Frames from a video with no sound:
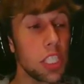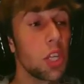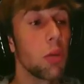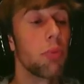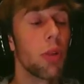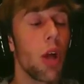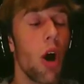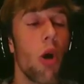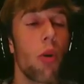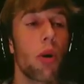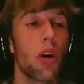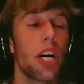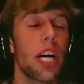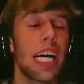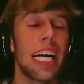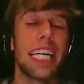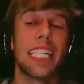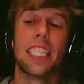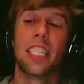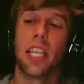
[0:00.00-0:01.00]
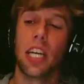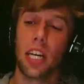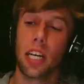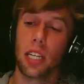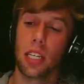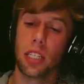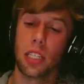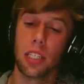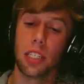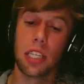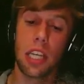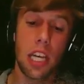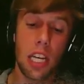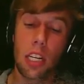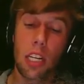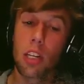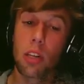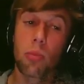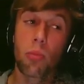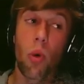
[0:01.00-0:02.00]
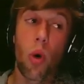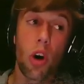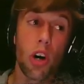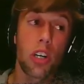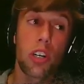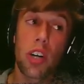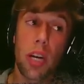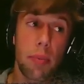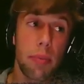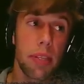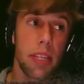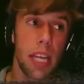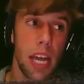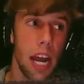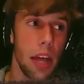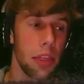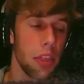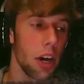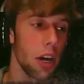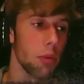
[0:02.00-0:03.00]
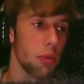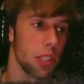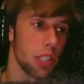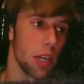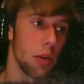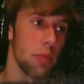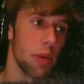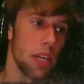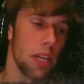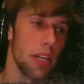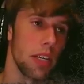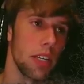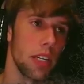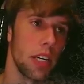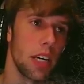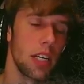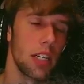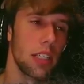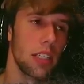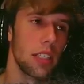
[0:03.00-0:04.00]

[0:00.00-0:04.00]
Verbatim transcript: Whistleblower is a little more creepy than I thought it was going to be.